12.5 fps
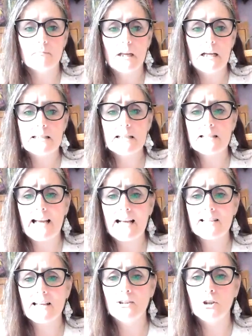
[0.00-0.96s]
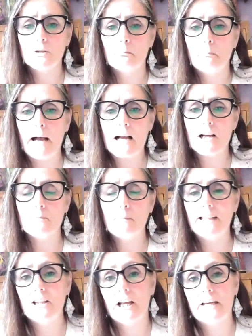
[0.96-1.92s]
It says, as I look back on
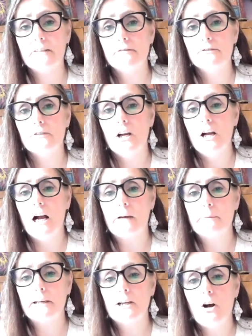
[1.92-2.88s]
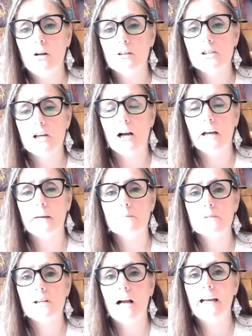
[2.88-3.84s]
my life, I recall
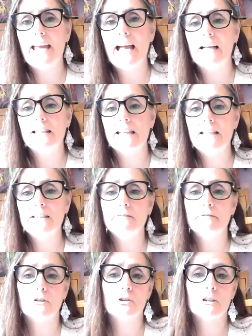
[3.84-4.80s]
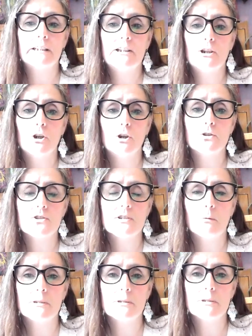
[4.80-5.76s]
times I had inadvertently hurt
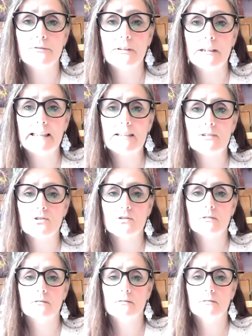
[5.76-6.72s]
someone's feelings.